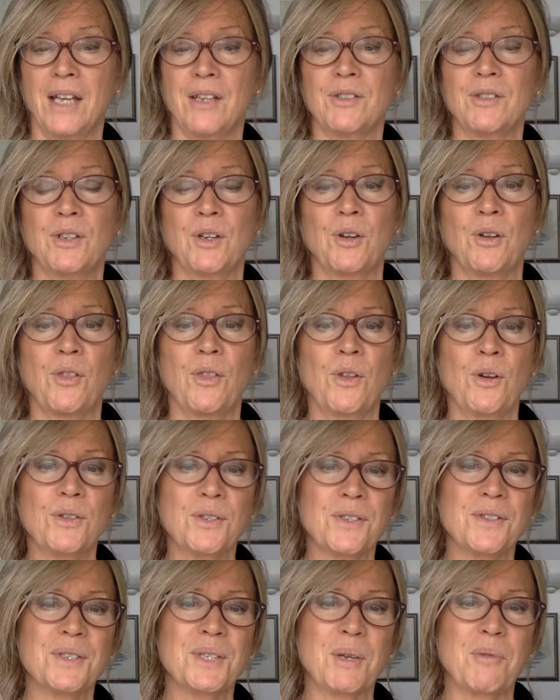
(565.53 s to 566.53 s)
So
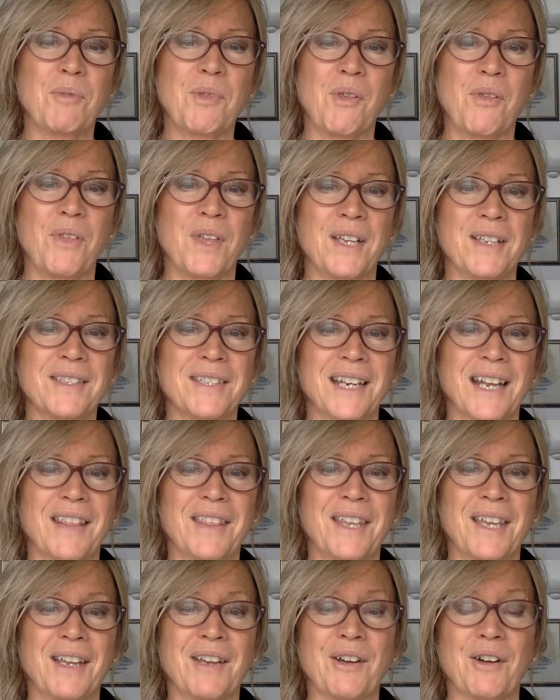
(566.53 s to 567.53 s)
those are some of the things that I
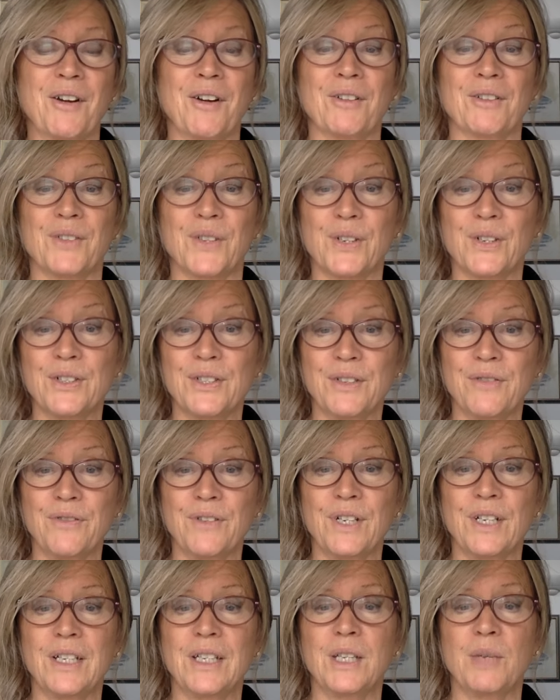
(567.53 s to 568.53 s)
think are a little
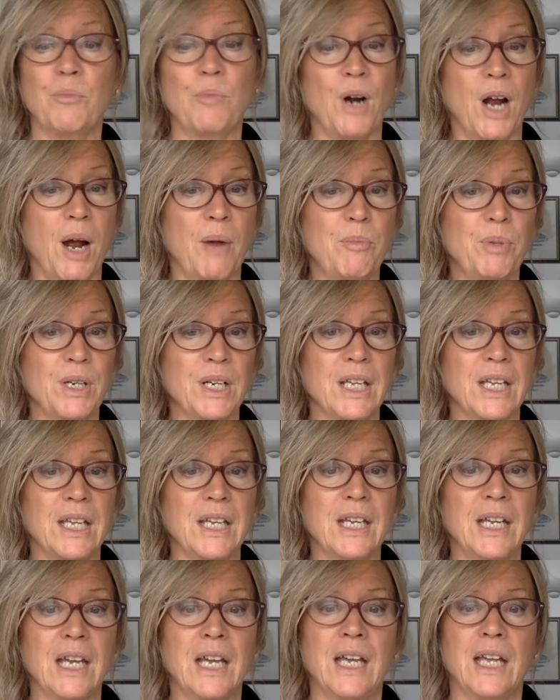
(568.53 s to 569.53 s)
different: the
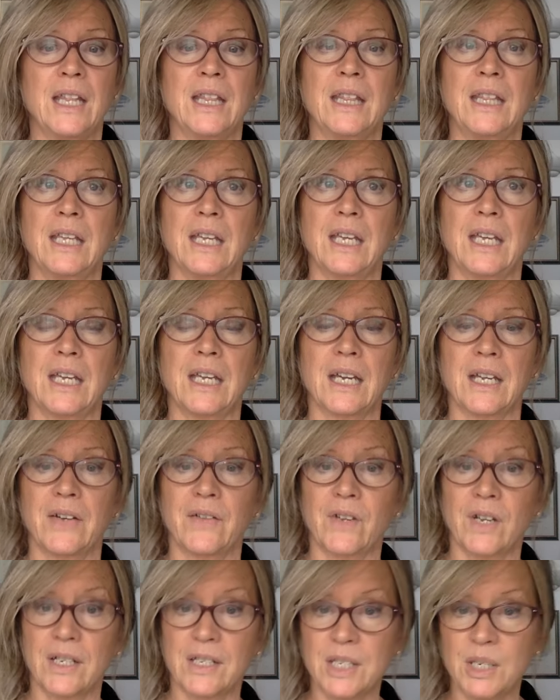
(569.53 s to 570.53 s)
property, the kind
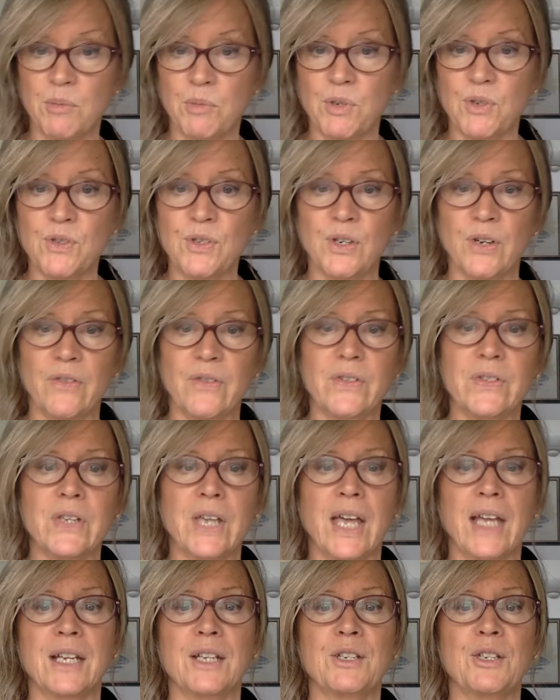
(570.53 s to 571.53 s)
of customer service
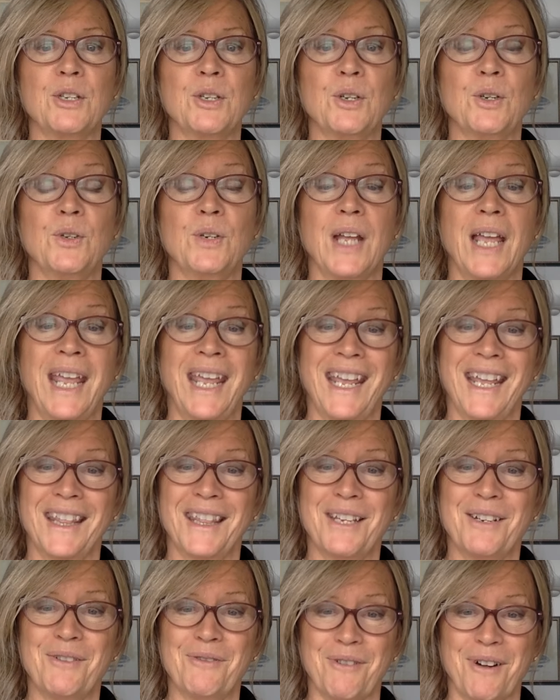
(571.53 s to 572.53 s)
attitude,
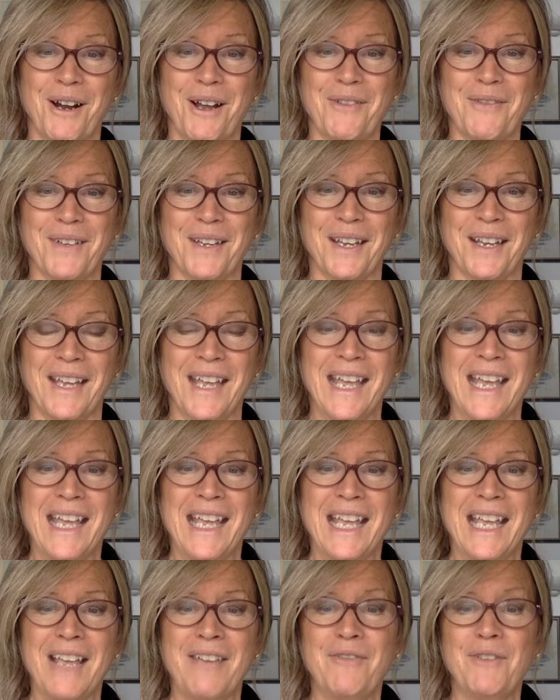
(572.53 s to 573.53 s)
and the driving.
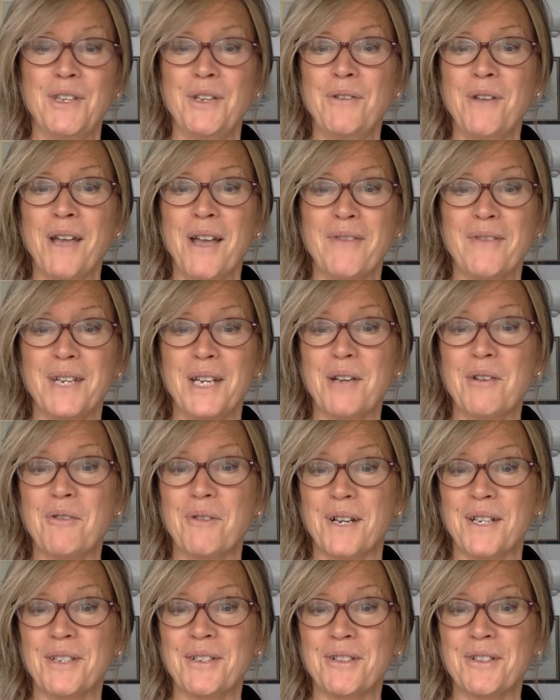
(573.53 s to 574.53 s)
If you have any
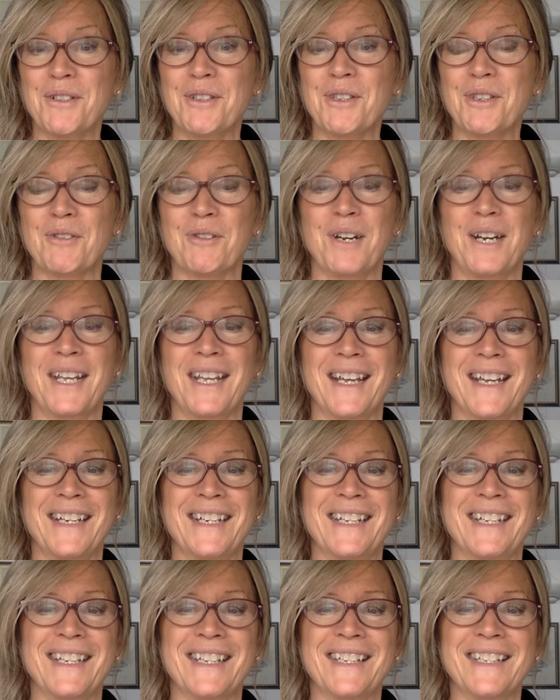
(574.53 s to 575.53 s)
questions or any
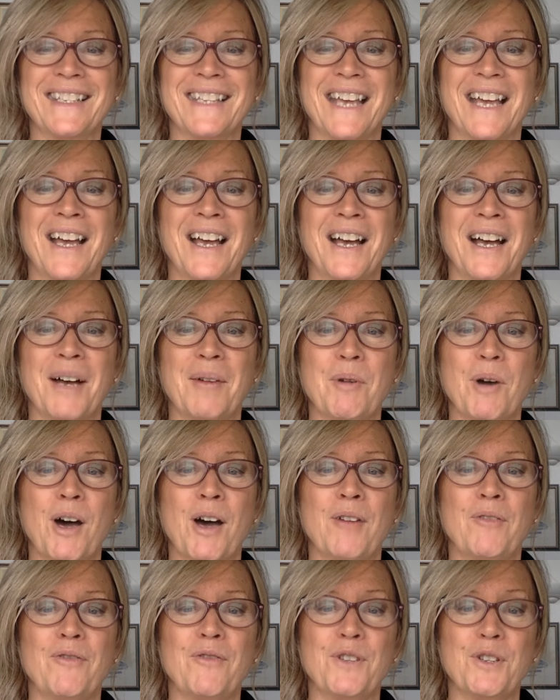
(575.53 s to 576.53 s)
ideas
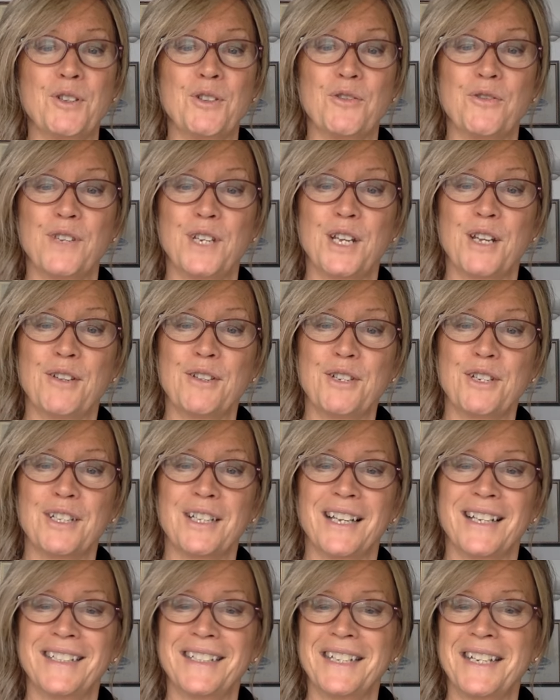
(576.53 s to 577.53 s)
on future videos you'd
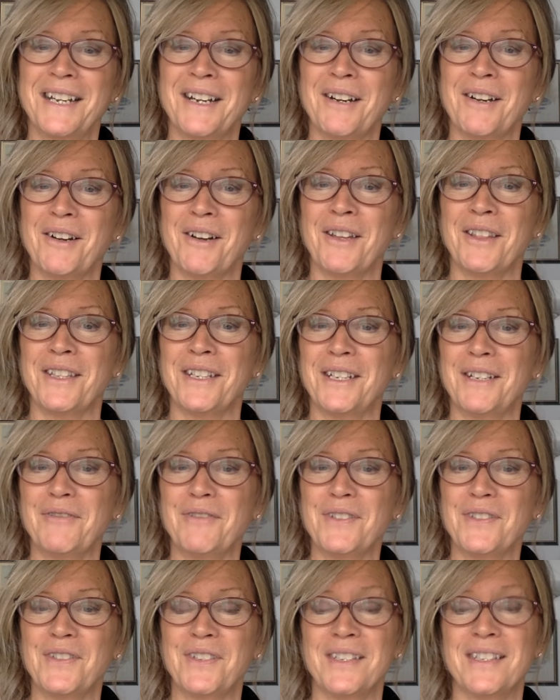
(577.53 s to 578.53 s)
like to hear on the
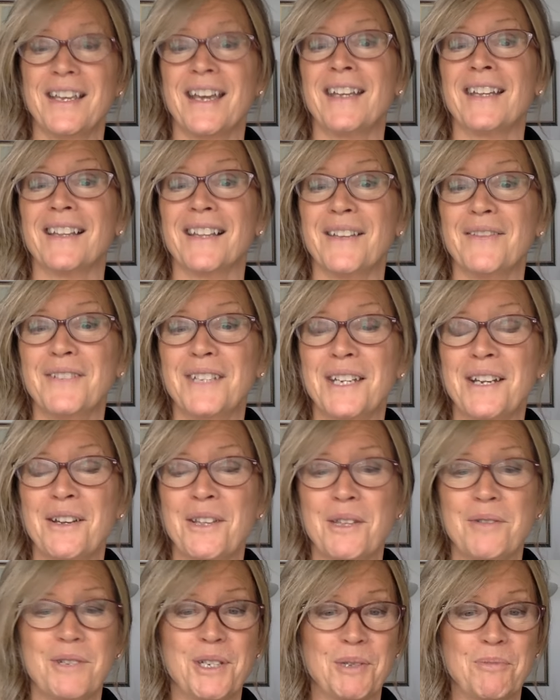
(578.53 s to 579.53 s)
differences, I'd love to hear
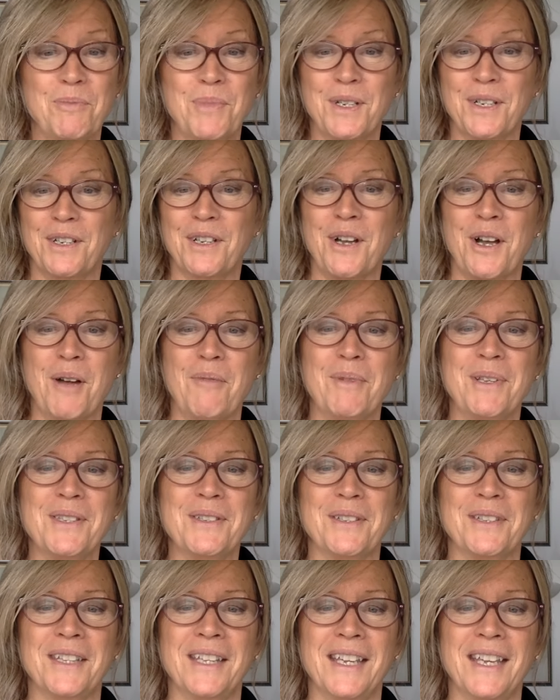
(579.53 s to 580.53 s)
them. Just put comments
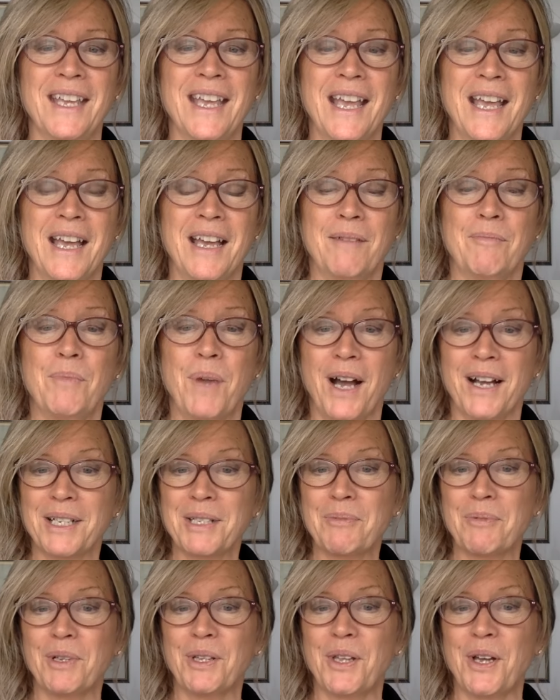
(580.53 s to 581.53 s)
in the
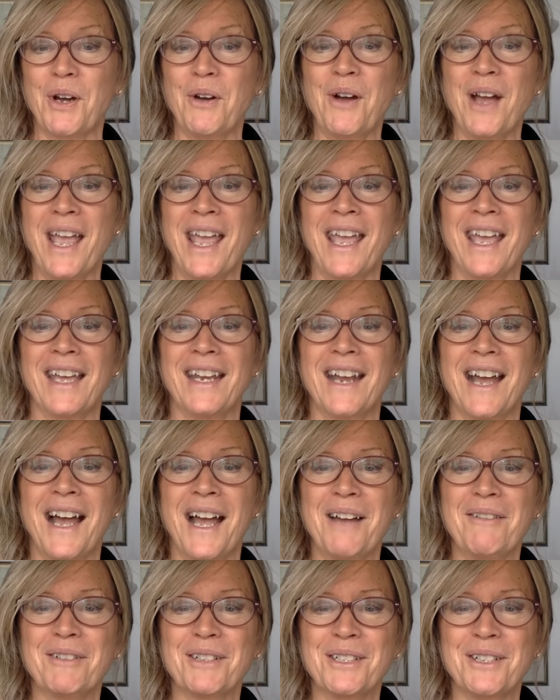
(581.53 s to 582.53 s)
box below, and
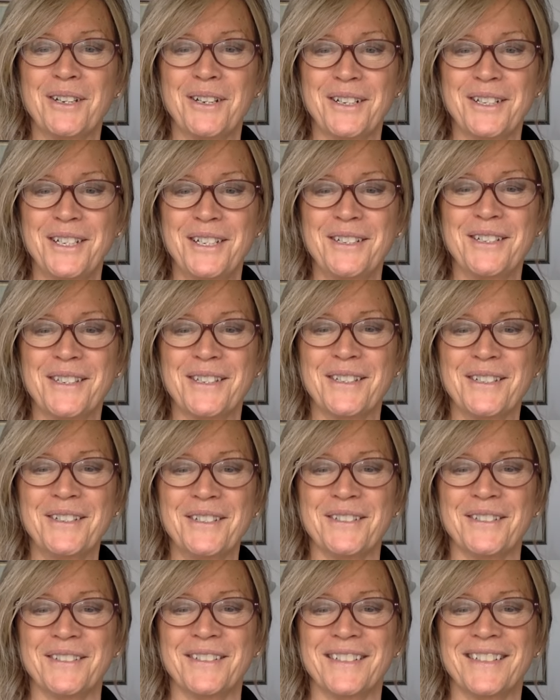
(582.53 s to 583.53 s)
I will talk to you
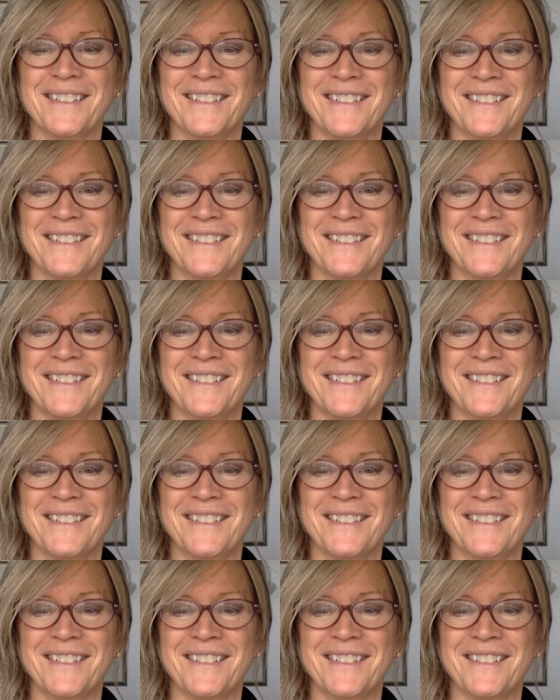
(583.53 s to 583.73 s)
soon.